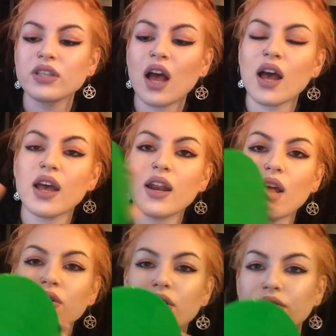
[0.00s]
side,
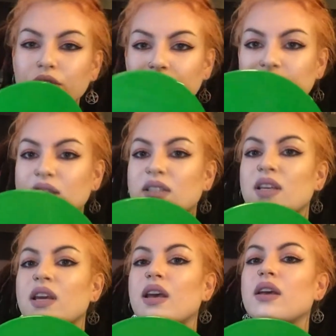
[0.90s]
I don't know if you can
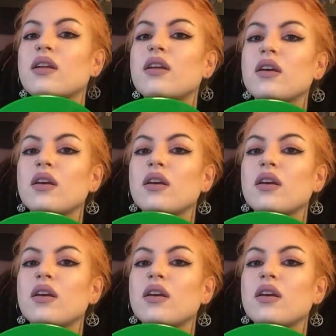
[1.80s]
see it,